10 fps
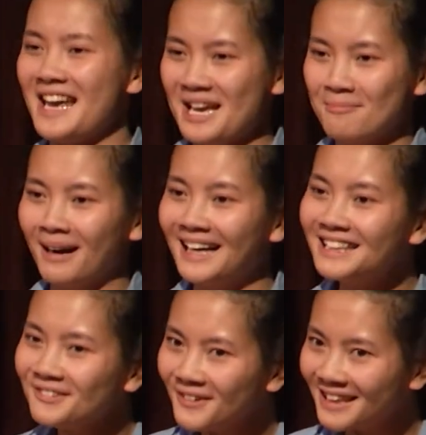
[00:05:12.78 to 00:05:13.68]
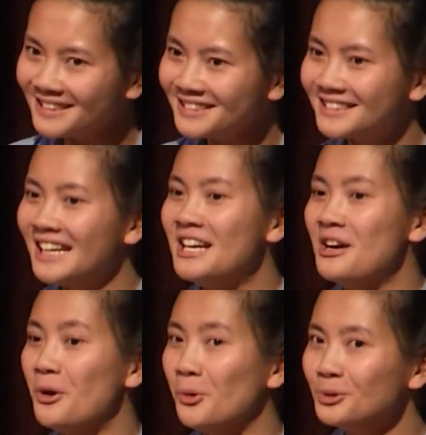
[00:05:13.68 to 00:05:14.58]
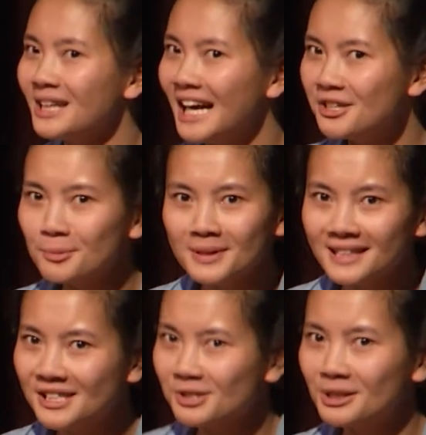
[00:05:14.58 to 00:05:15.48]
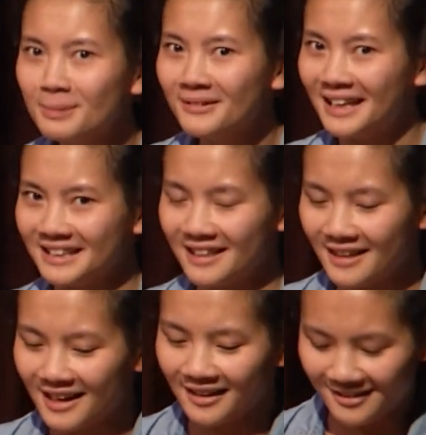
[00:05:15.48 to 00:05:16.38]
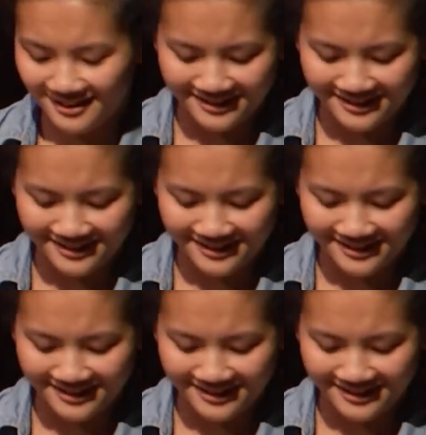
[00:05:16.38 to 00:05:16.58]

In my defense, who's 100% sure about anything.